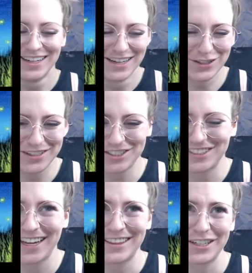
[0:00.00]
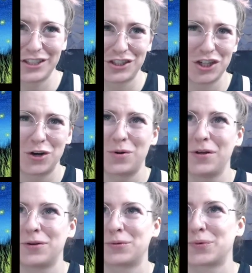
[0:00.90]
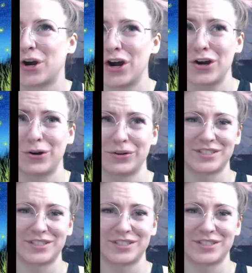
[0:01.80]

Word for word: so let's just get this show on the road.